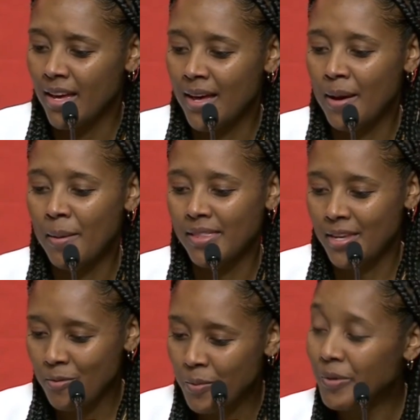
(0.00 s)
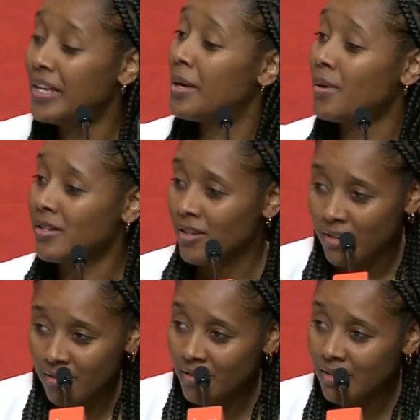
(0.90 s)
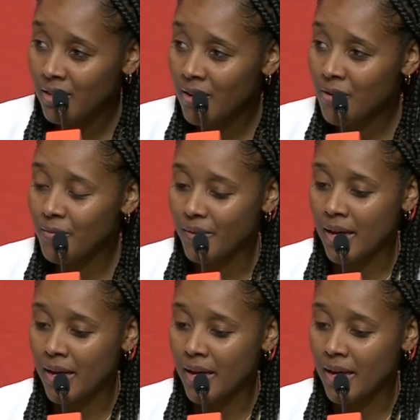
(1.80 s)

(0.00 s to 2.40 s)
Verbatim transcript: Um, I think when we keep our turnovers low,